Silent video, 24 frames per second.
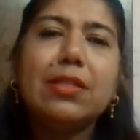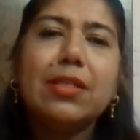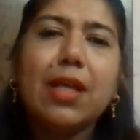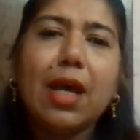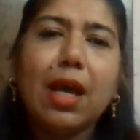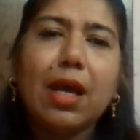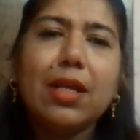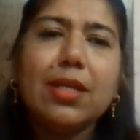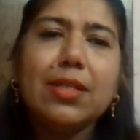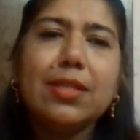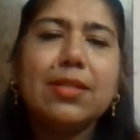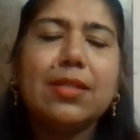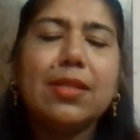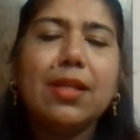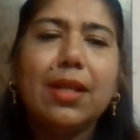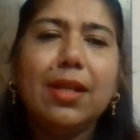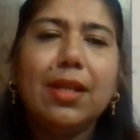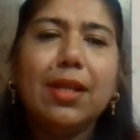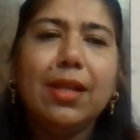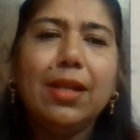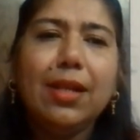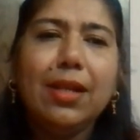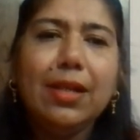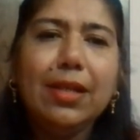does
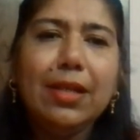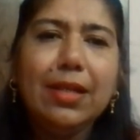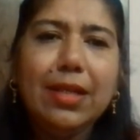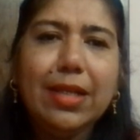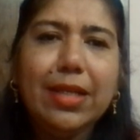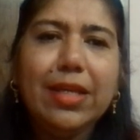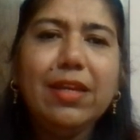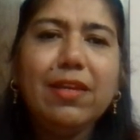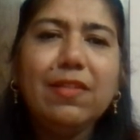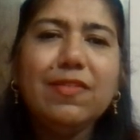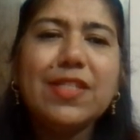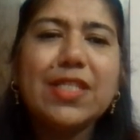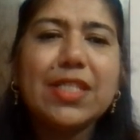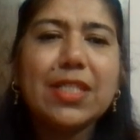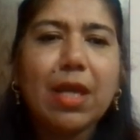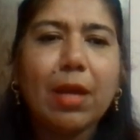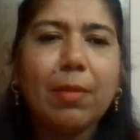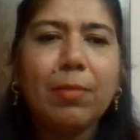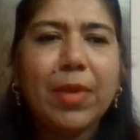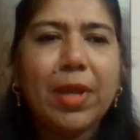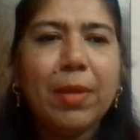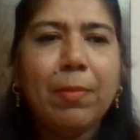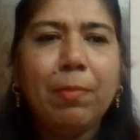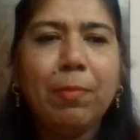leave
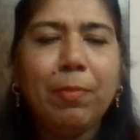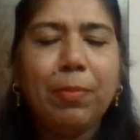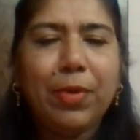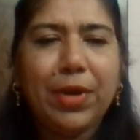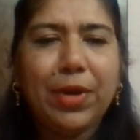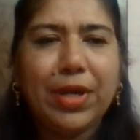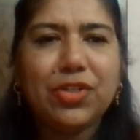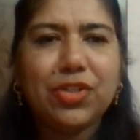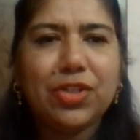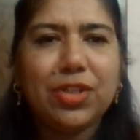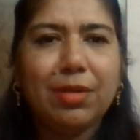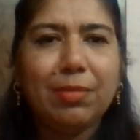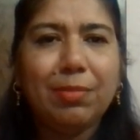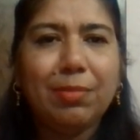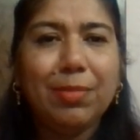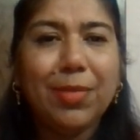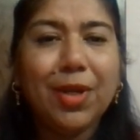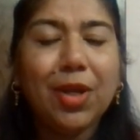some impression,